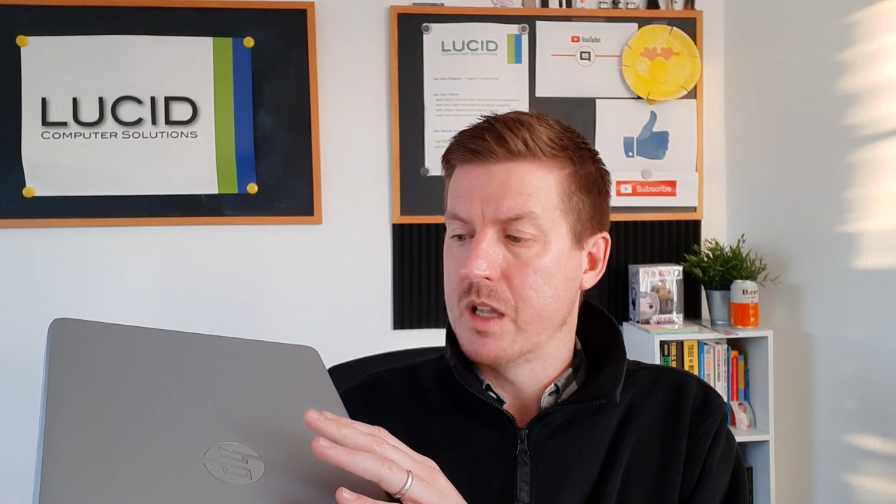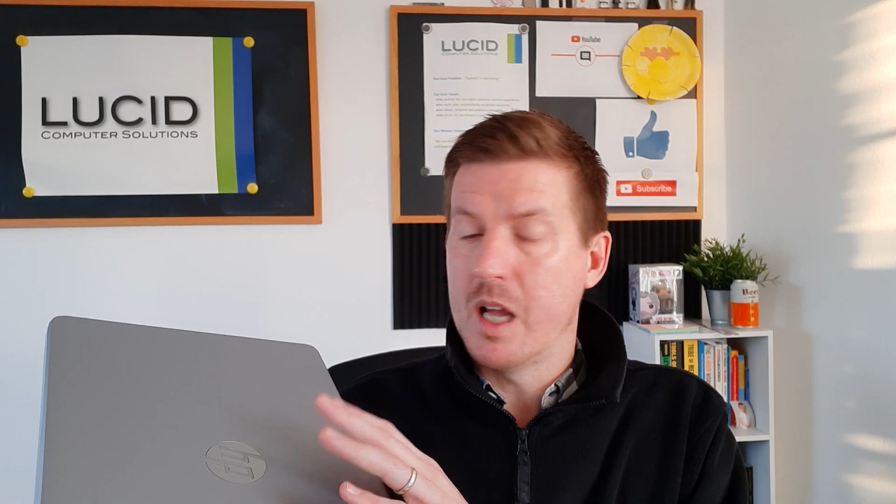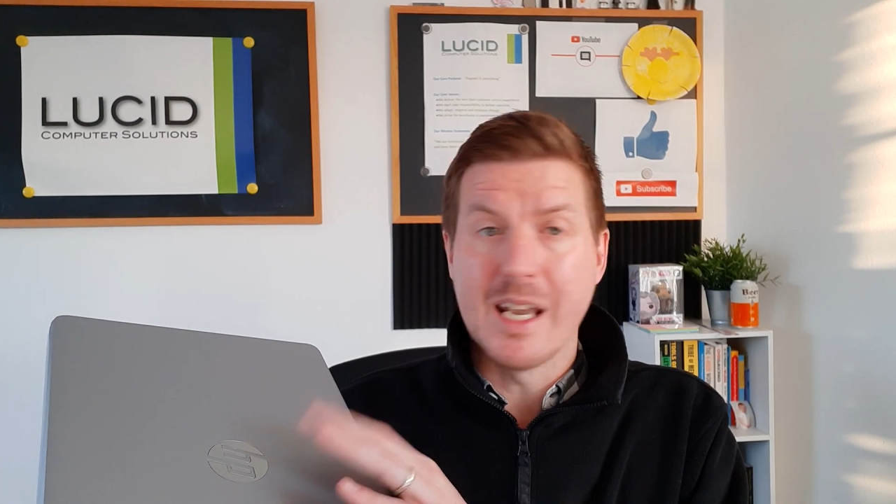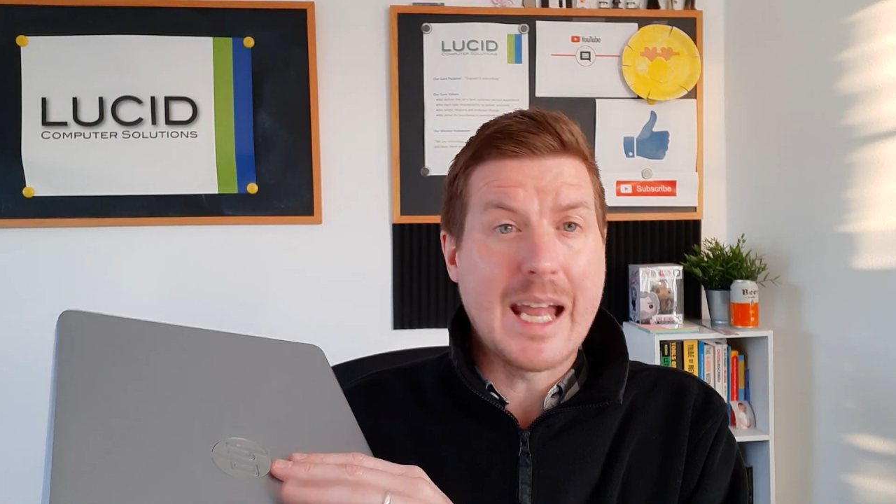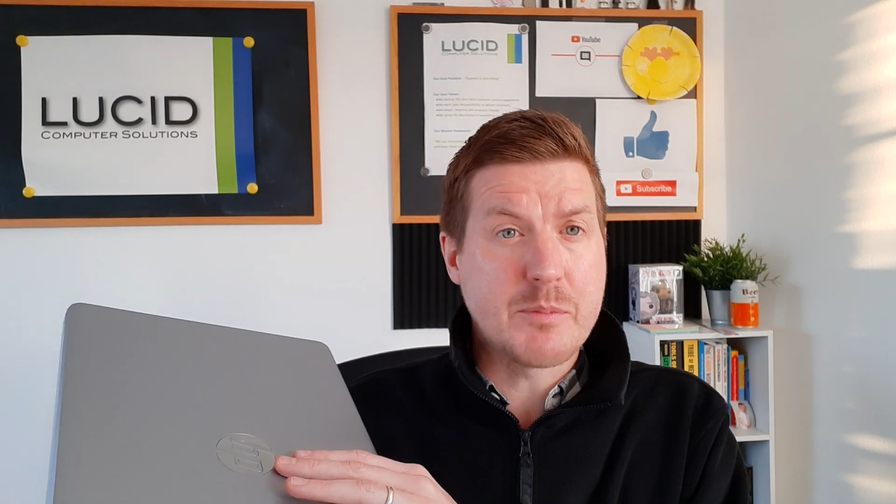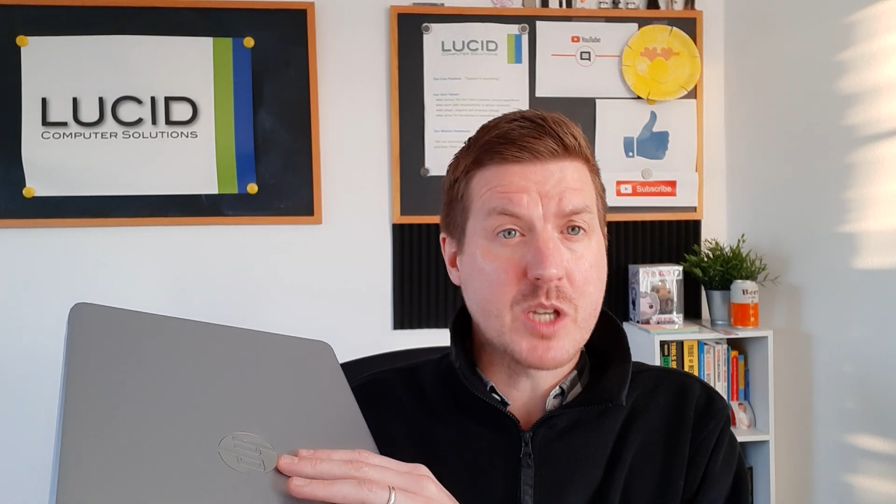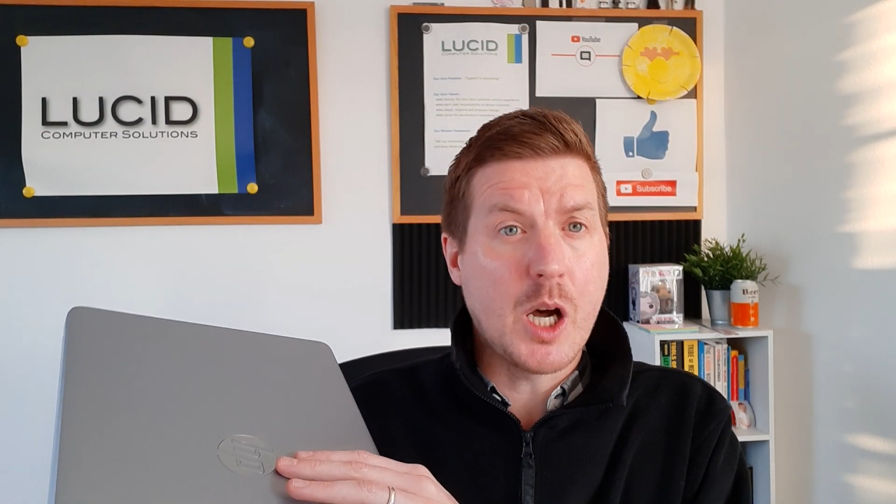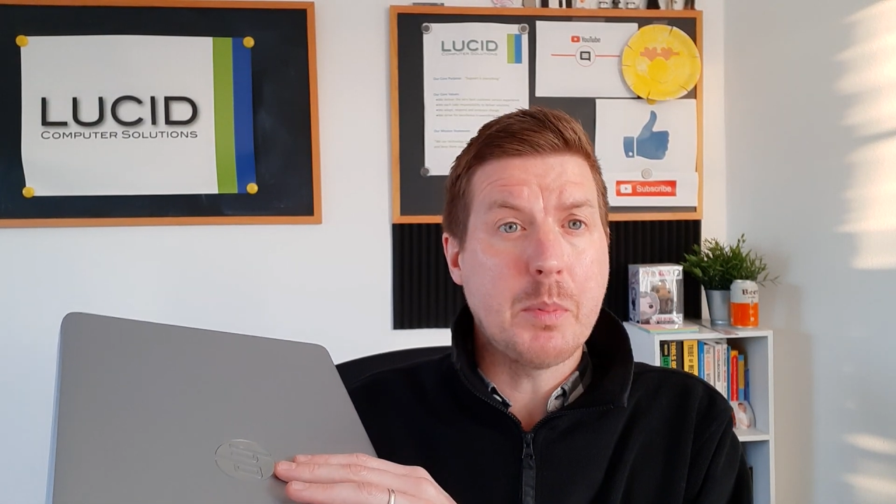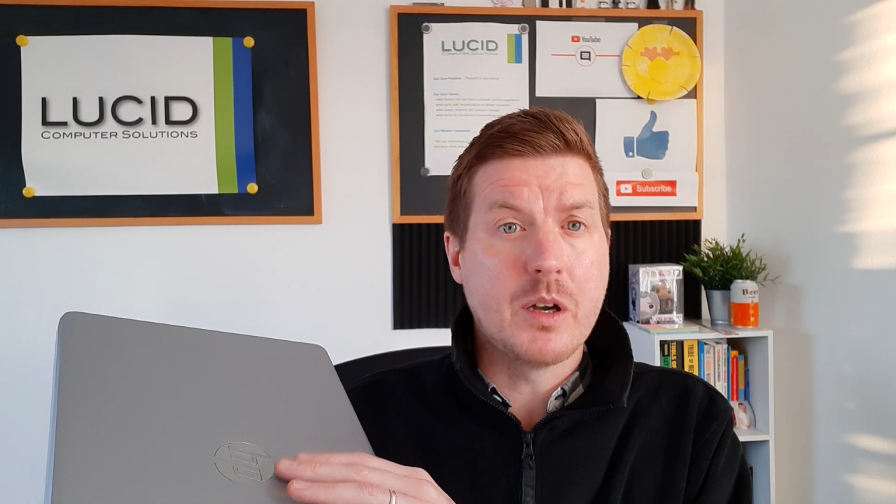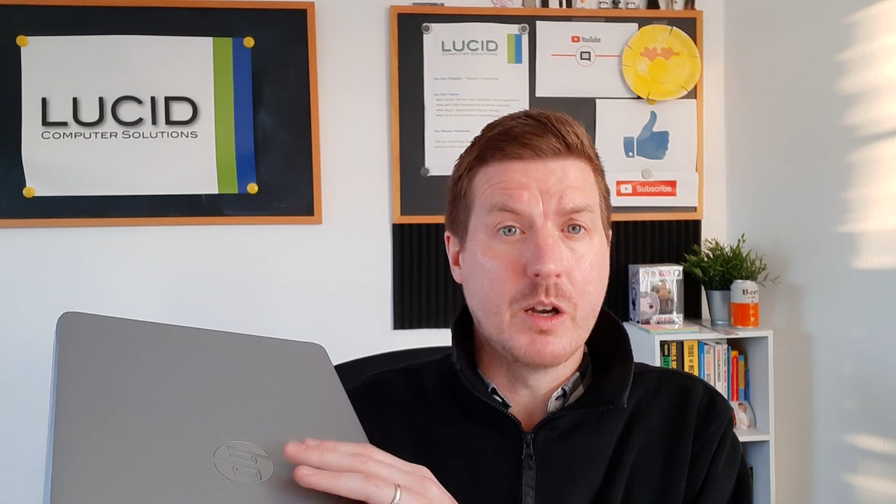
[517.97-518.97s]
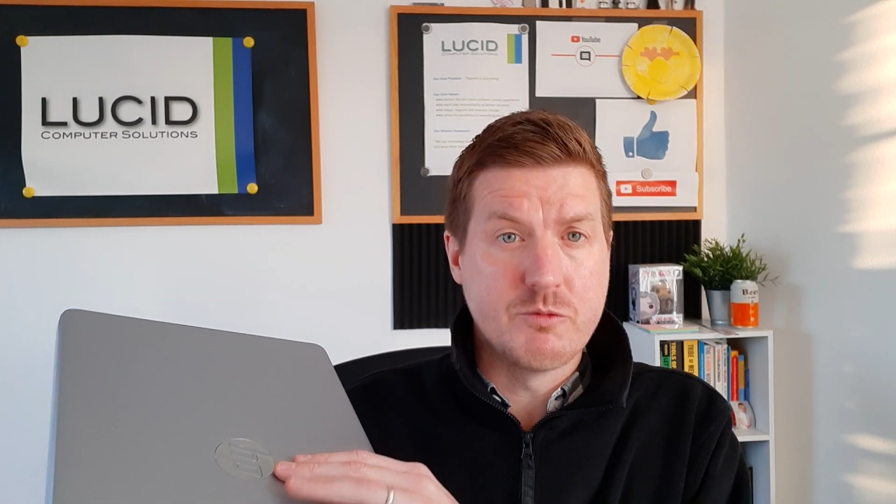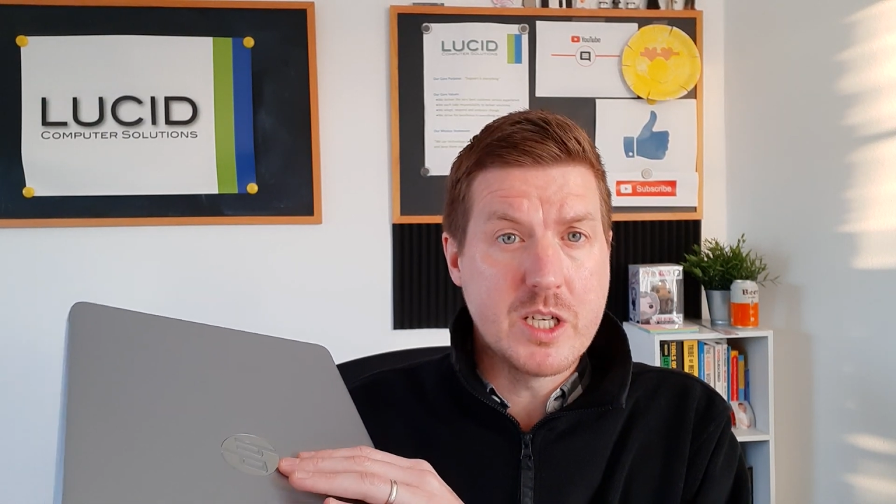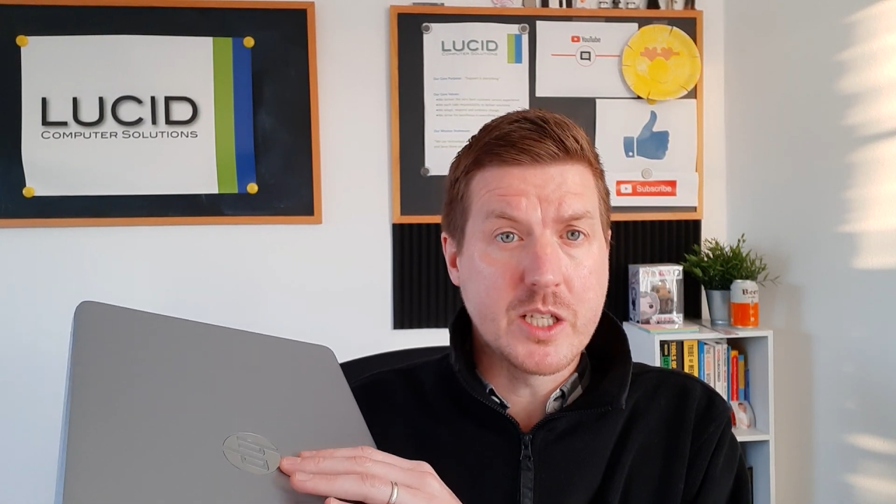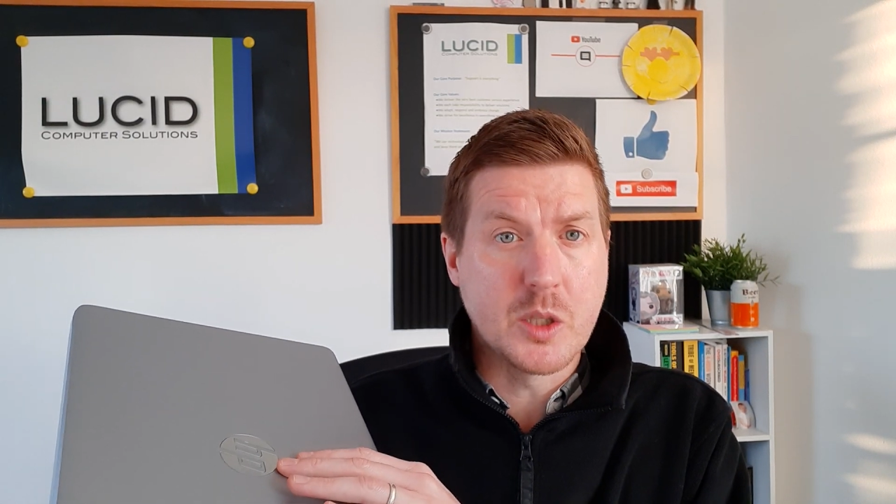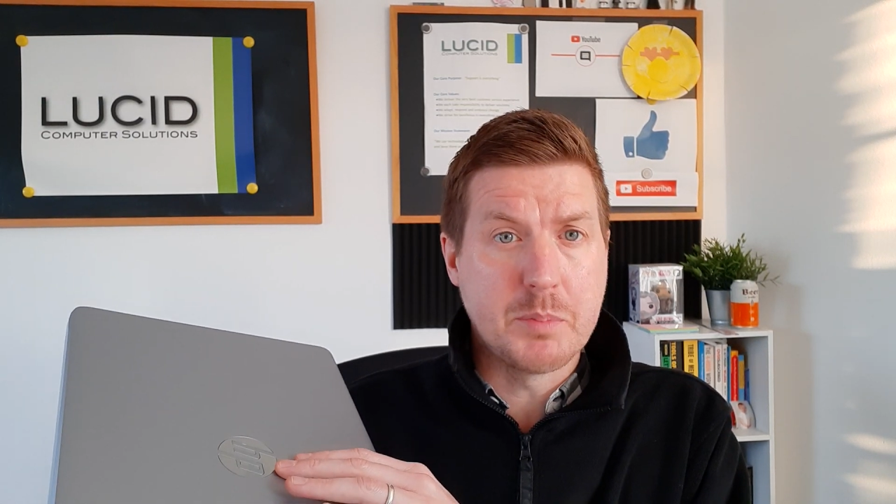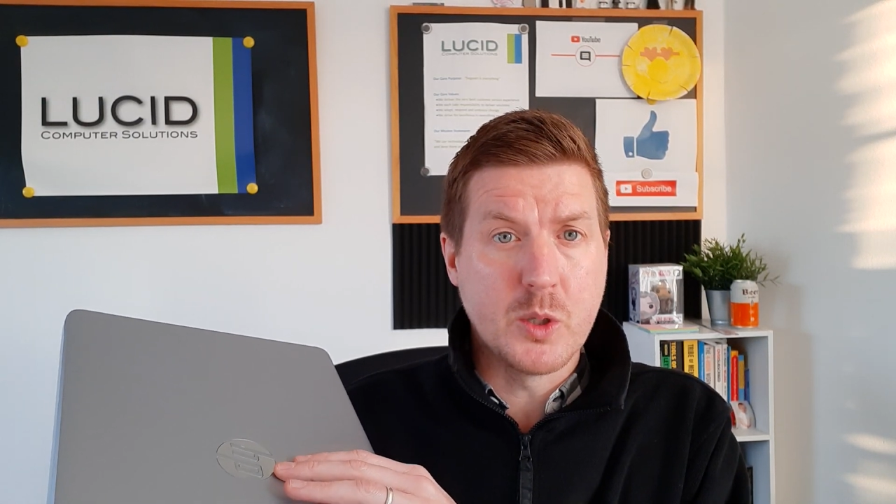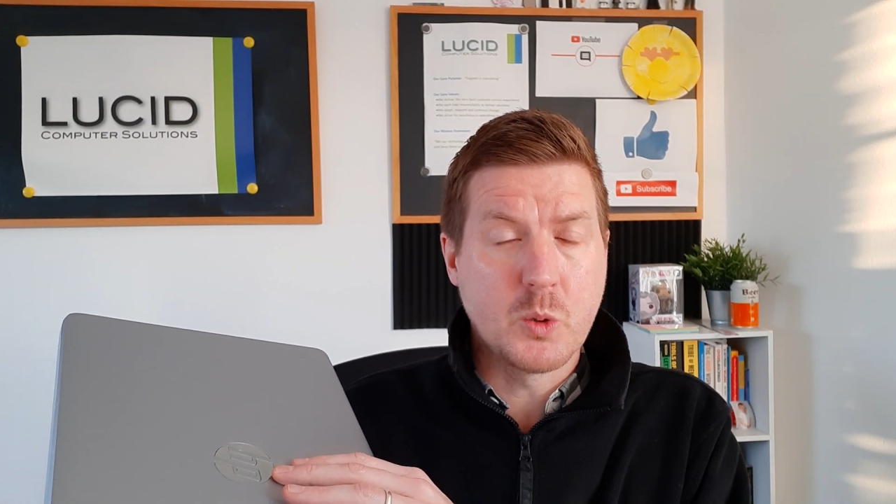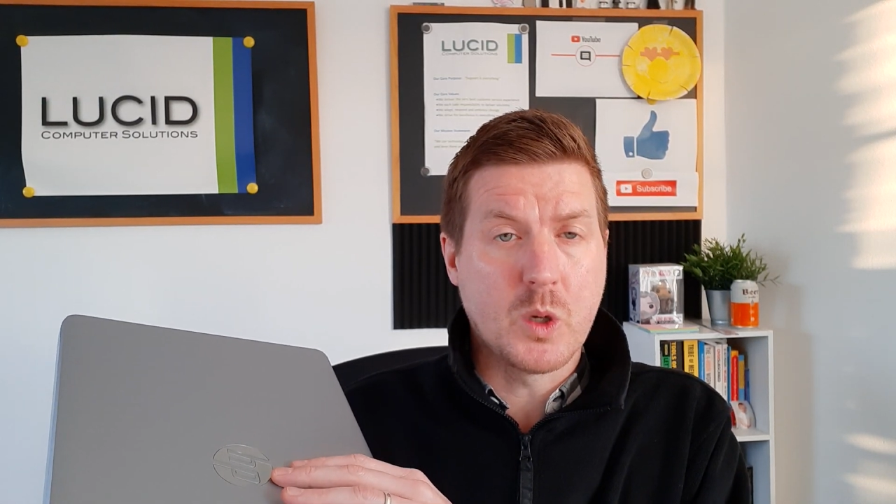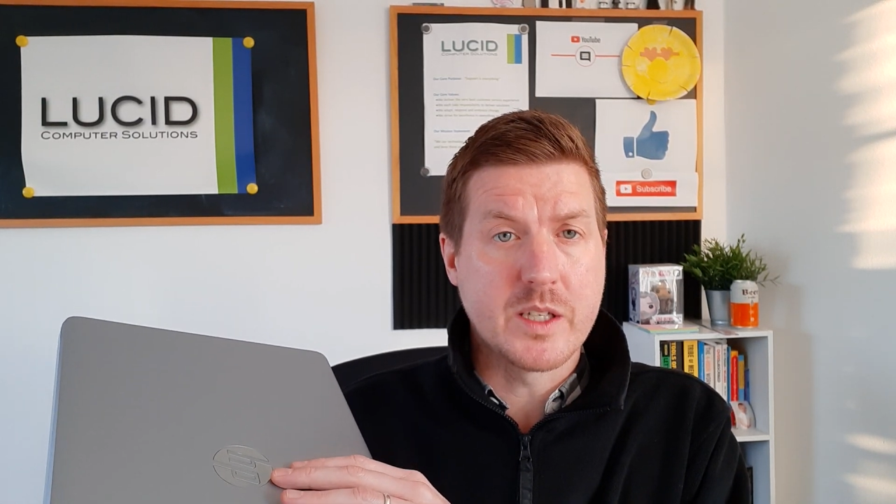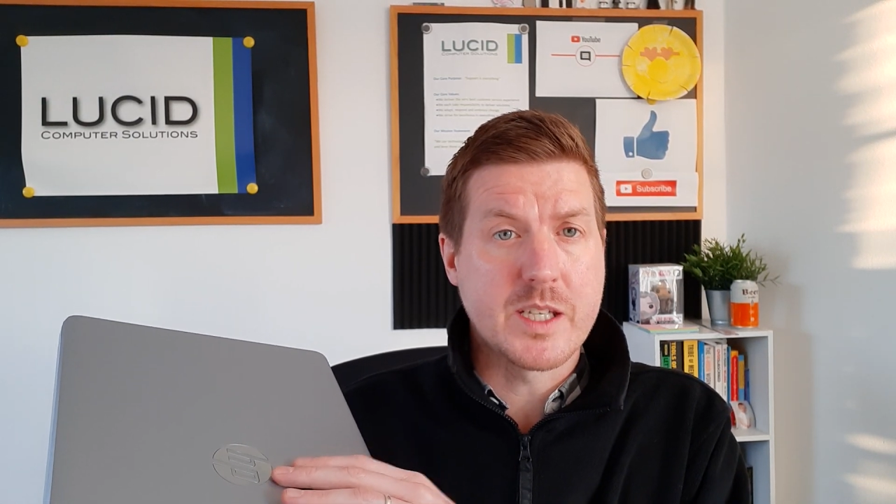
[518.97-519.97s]
laptop of really good build
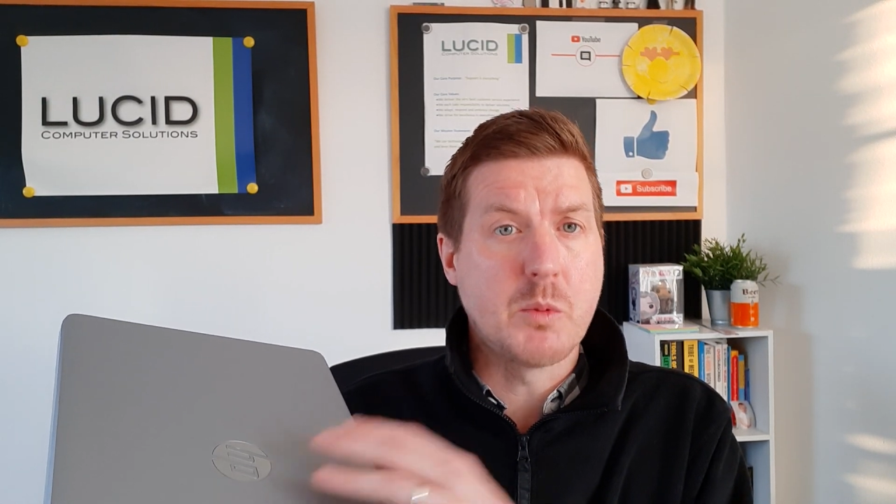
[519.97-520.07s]
quality,